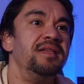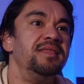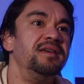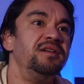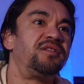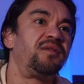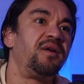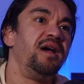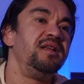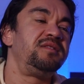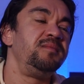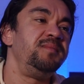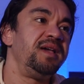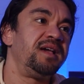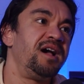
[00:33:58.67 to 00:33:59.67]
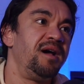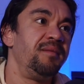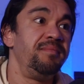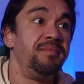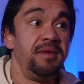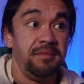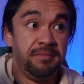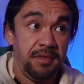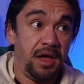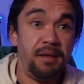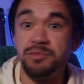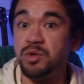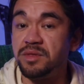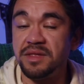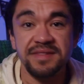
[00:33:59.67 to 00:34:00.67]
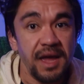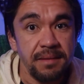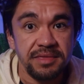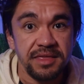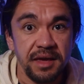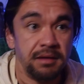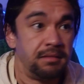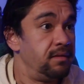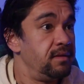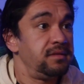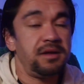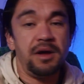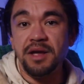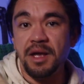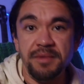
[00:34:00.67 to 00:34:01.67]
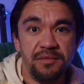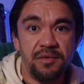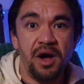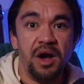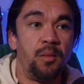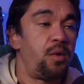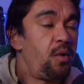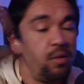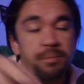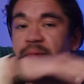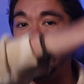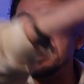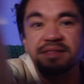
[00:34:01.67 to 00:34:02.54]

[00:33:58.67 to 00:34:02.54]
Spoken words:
They're trying to become, I'm doing the same thing. Don't get me wrong. We're all playing